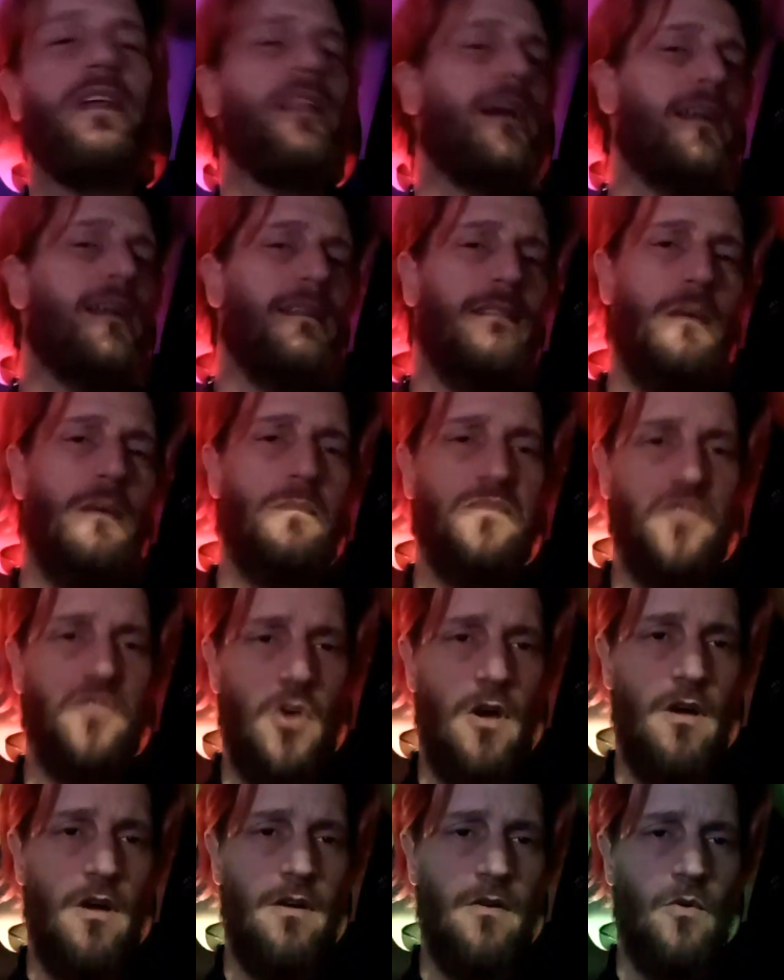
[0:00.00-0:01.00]
letting them
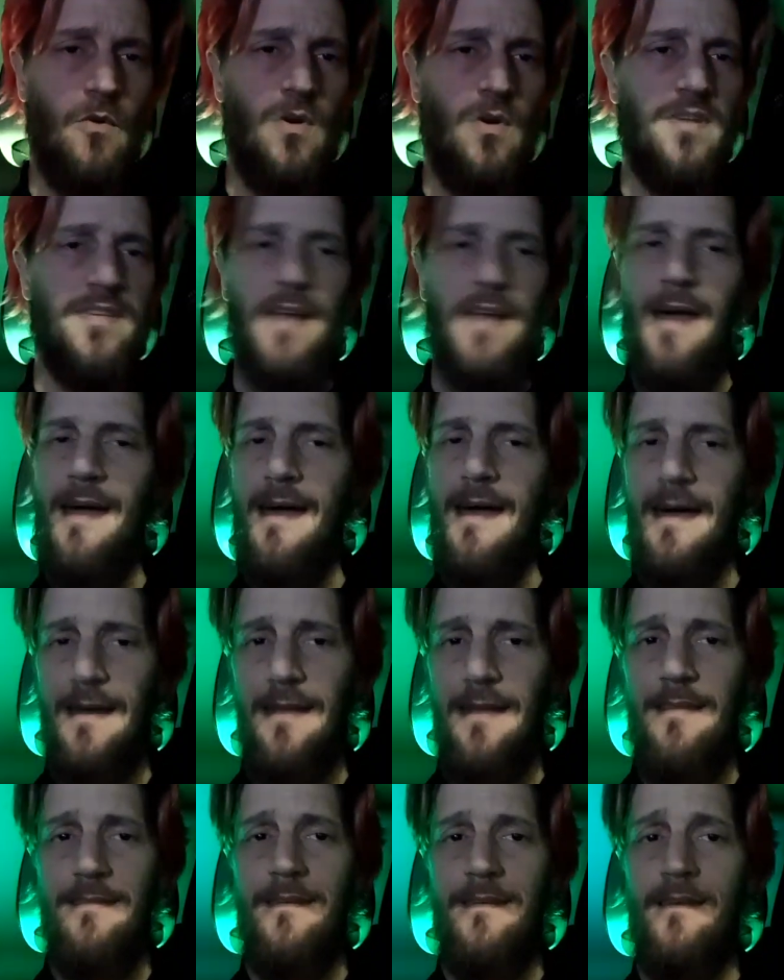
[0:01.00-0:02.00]
talk or say
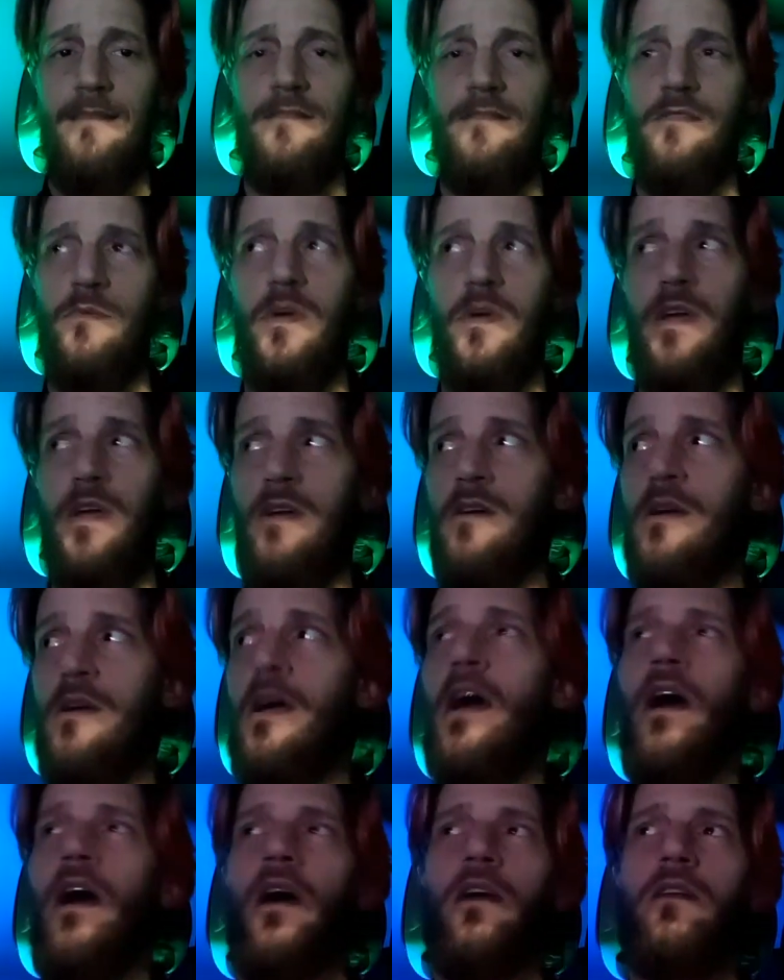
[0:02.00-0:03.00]
anything to me
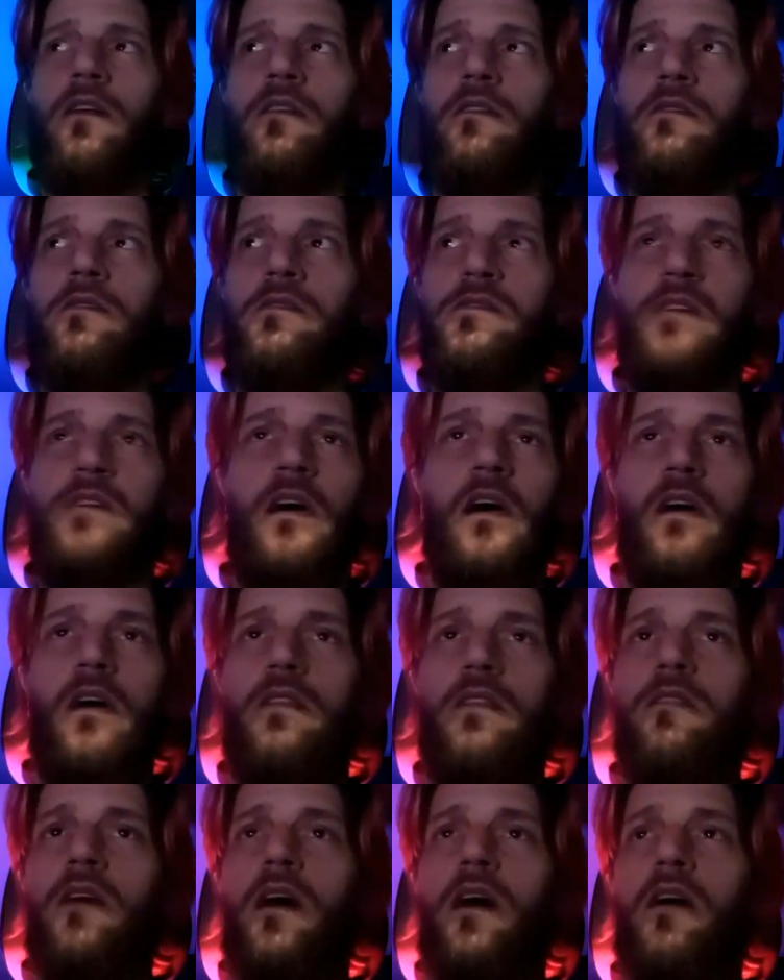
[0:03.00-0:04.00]
and say
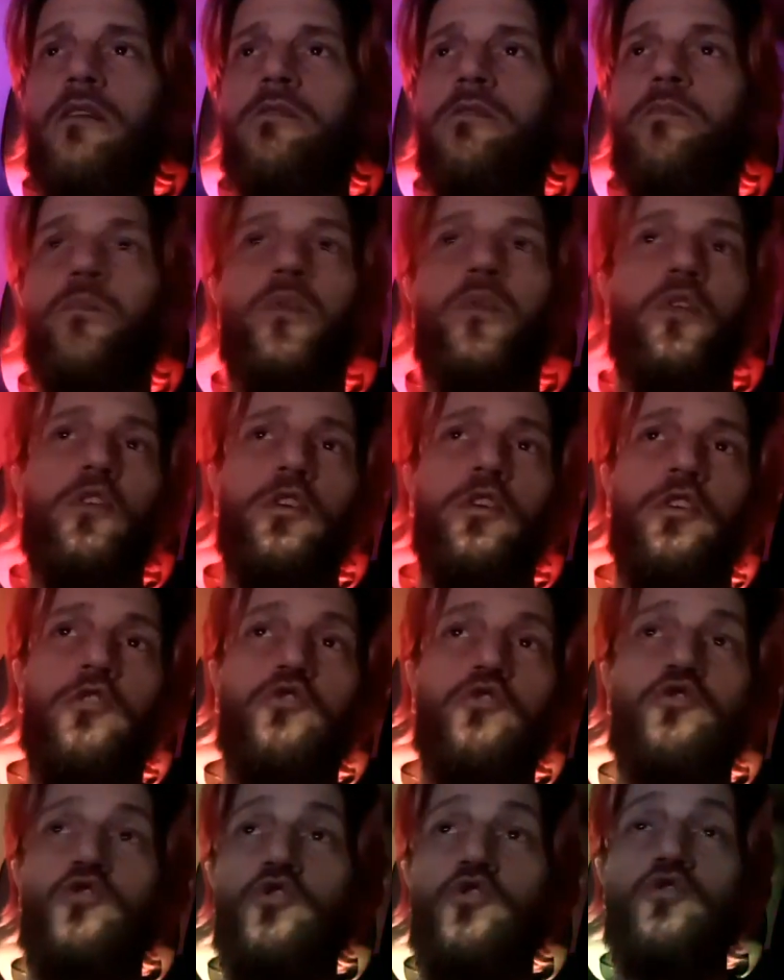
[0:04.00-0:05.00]
that,
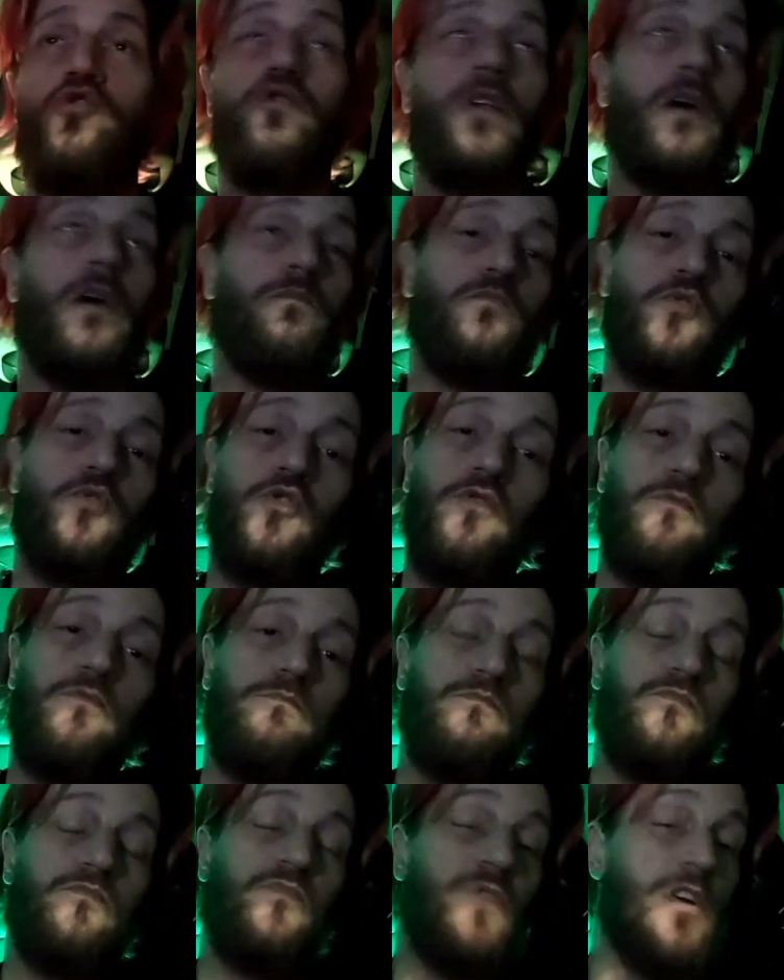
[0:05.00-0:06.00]
please just let me
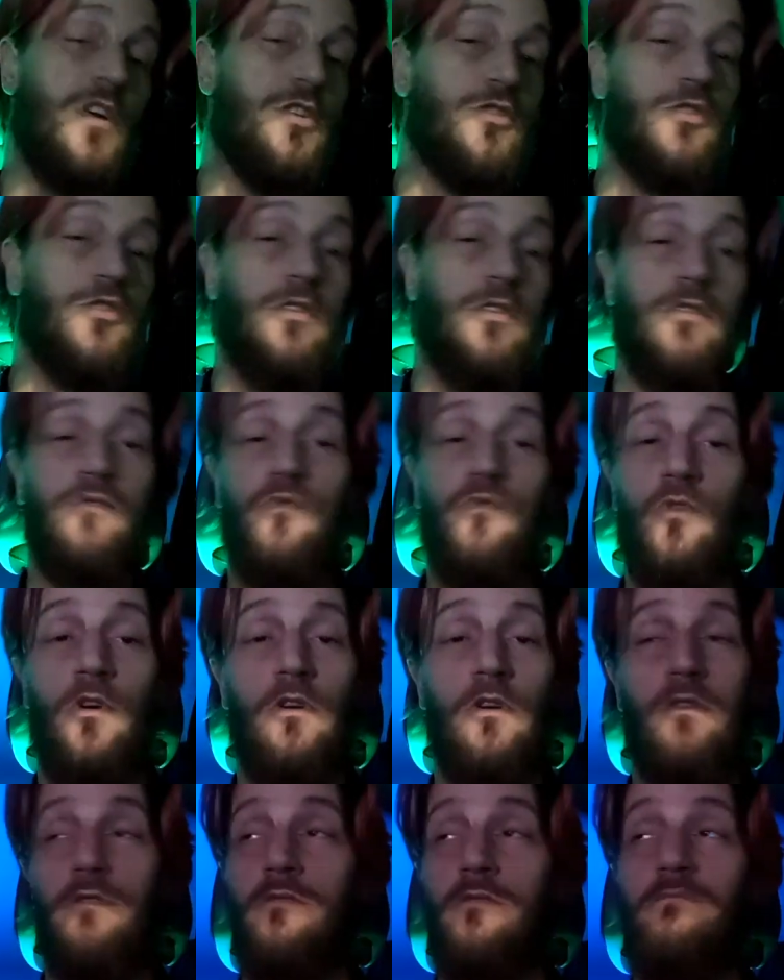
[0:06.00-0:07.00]
fix this
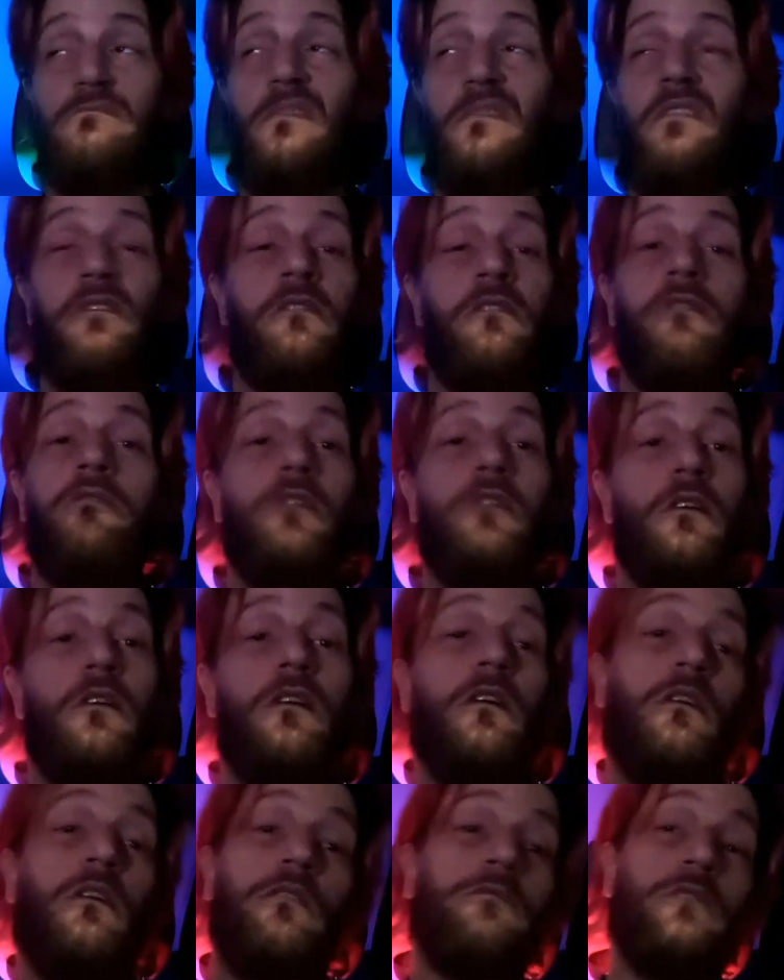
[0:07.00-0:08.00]
for you.
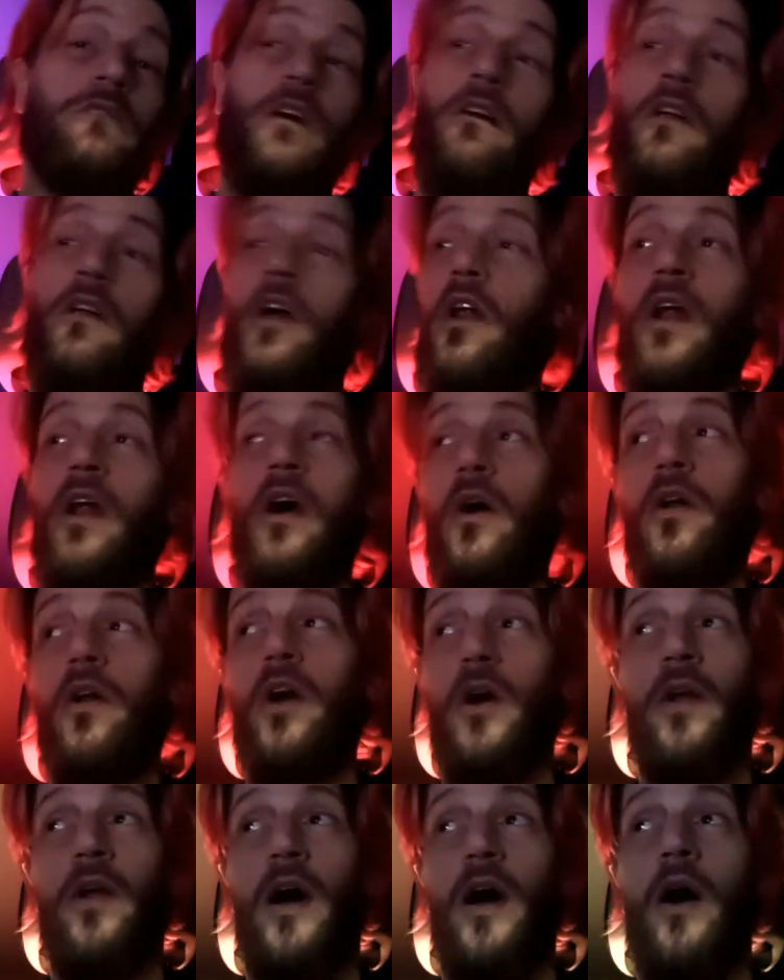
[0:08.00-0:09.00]

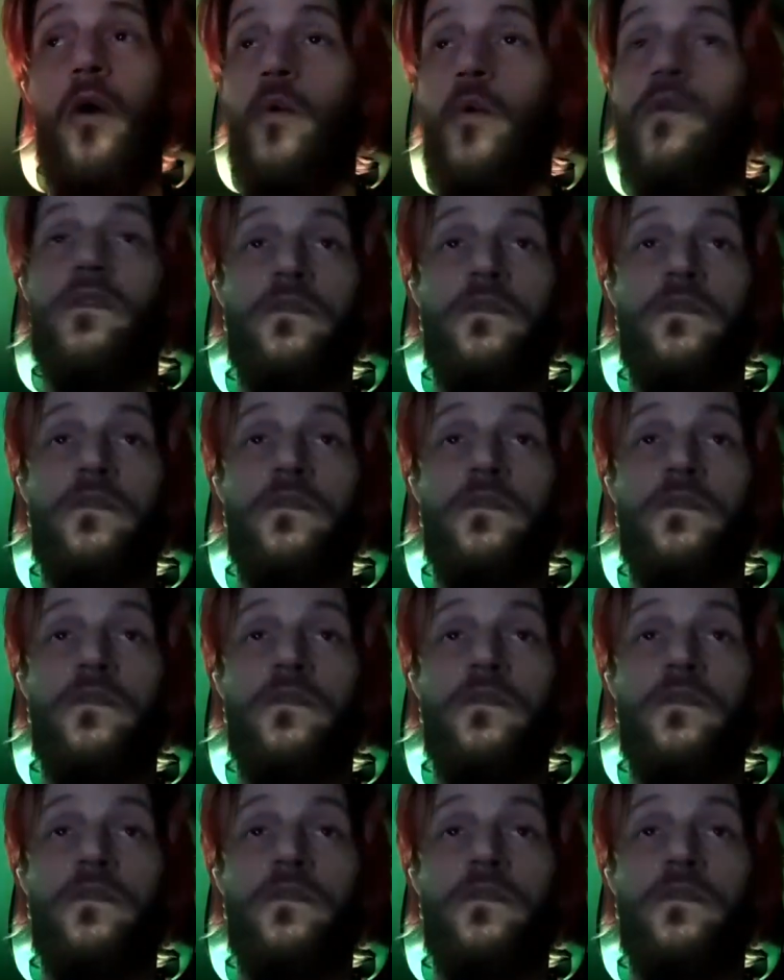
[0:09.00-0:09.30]
No.